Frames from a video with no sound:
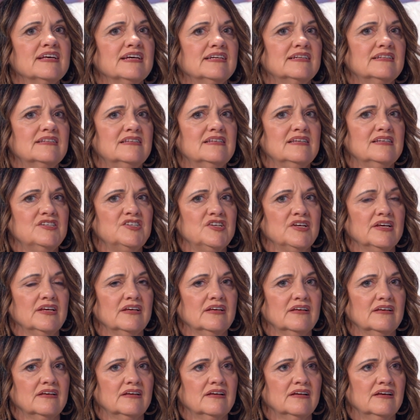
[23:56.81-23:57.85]
like
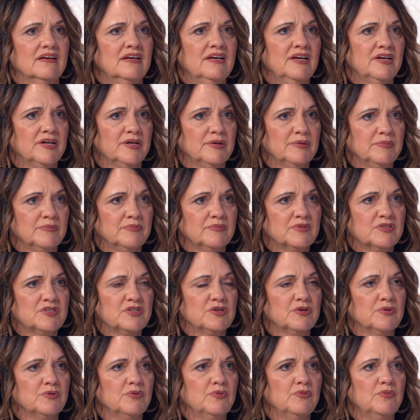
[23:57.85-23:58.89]
teaching him
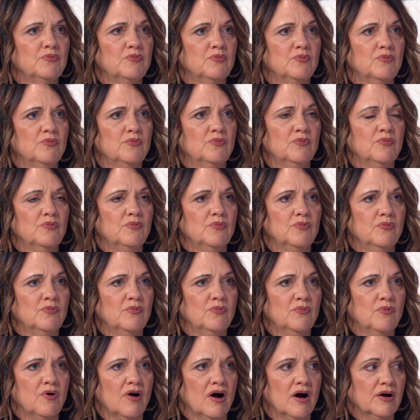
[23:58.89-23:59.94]
to
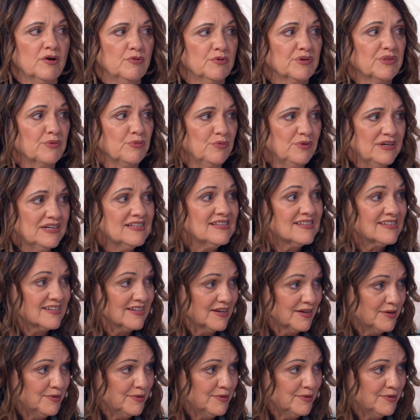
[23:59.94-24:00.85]
walk with wisdom.